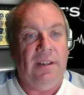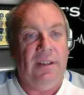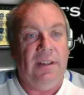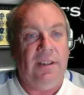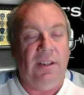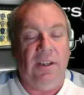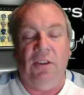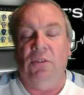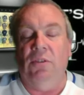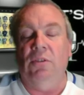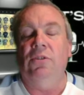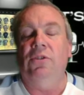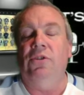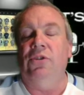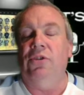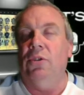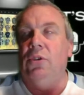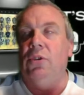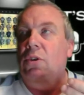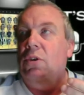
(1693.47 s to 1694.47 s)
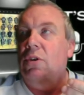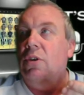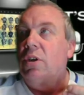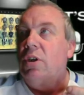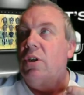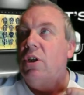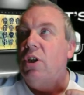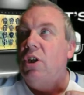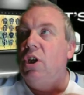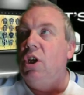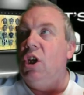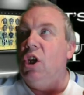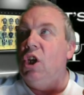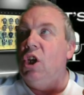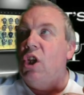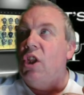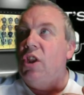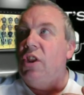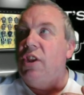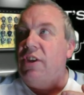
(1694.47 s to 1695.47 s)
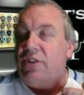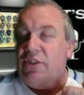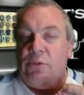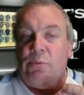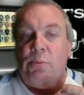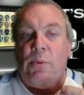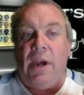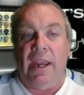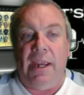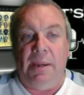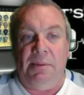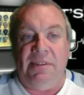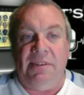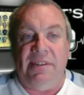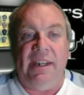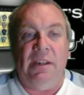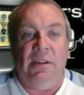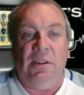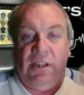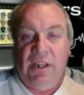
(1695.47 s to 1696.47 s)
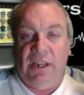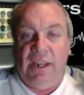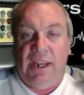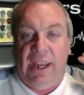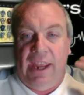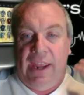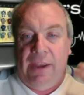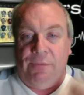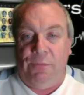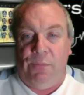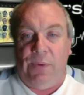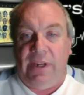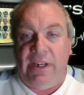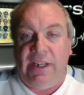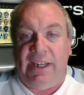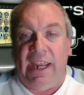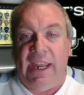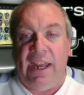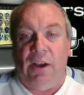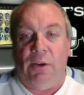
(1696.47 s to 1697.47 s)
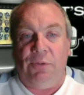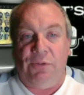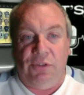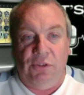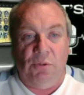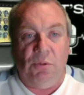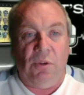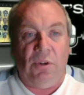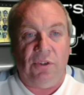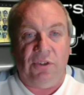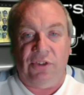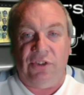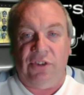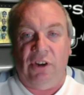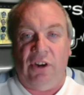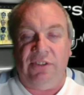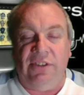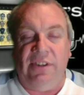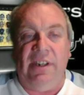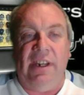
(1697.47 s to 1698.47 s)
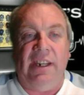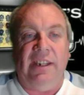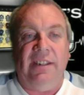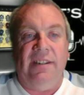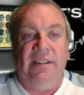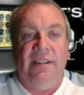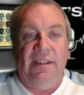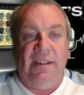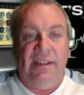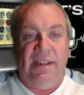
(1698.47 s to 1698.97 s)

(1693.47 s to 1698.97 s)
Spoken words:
You know, so this is why I'm saying, if we get off to a good start tonight,